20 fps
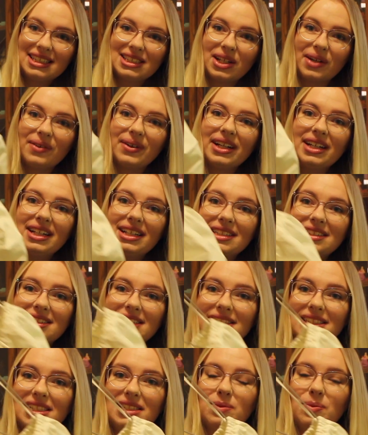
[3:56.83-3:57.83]
So it is
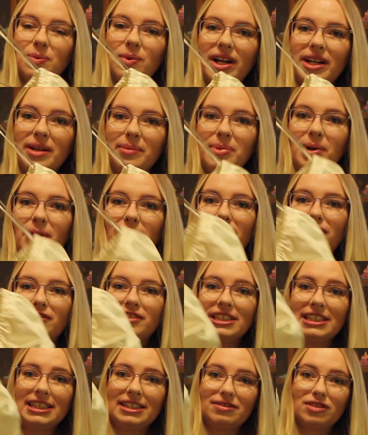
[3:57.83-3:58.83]
just this white puff
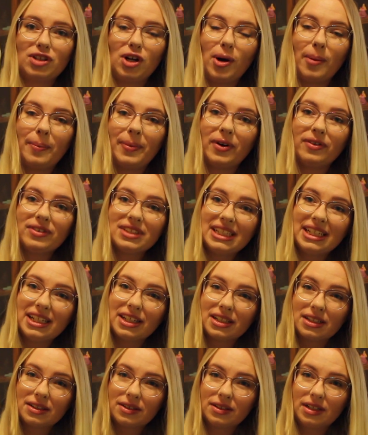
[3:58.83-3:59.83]
sleeve top, but obviously
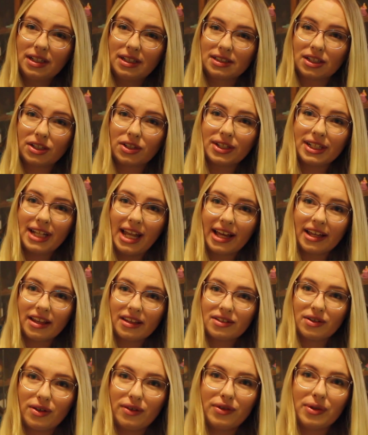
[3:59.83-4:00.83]
it is a good
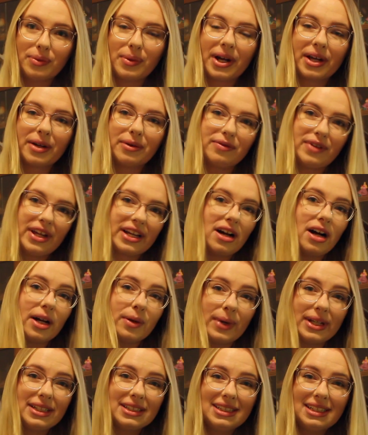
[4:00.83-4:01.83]
length, if you're wearing it with like
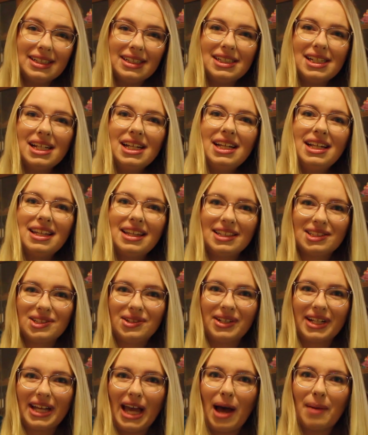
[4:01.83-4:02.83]
high-waisted there's
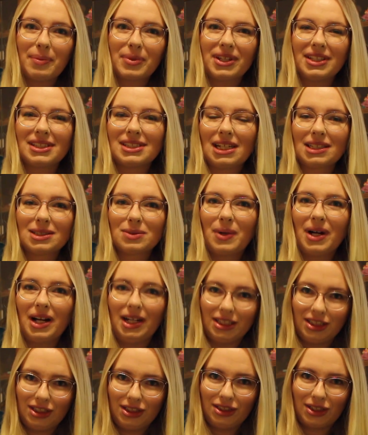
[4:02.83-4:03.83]
not a gap, because that's what
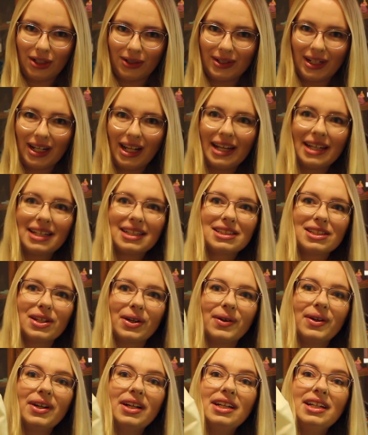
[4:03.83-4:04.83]
I don't like.
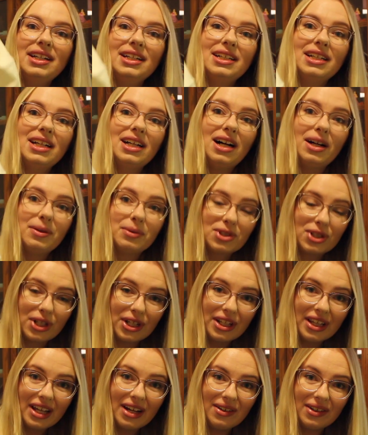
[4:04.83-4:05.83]
So I will show
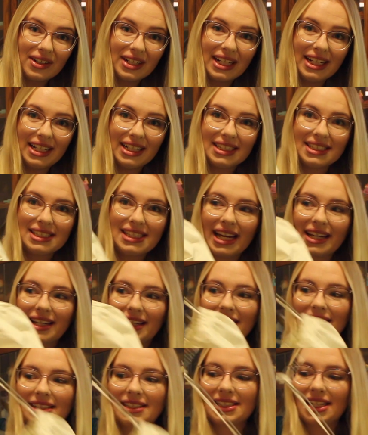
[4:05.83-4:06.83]
you that on in a
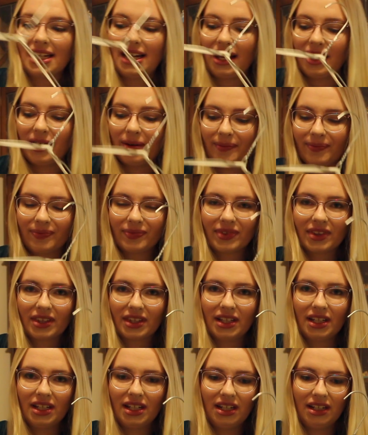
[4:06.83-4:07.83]
second.
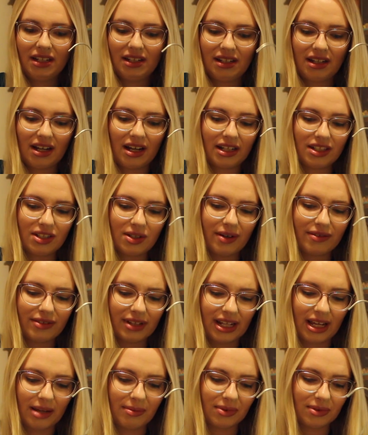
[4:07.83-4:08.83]
I do have the
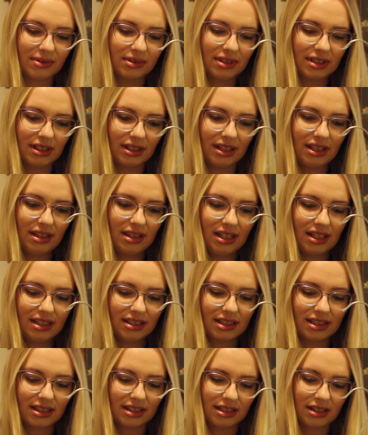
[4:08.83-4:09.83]
label still in
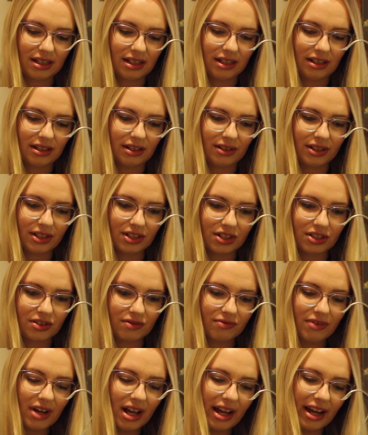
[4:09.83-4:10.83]
this because it only just
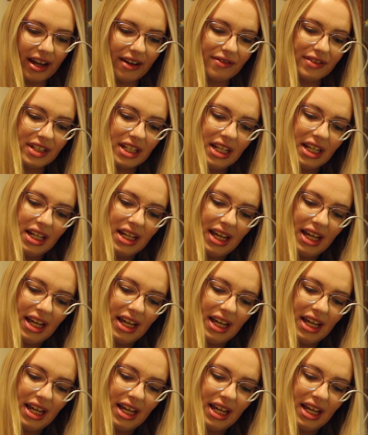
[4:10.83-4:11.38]
arrived.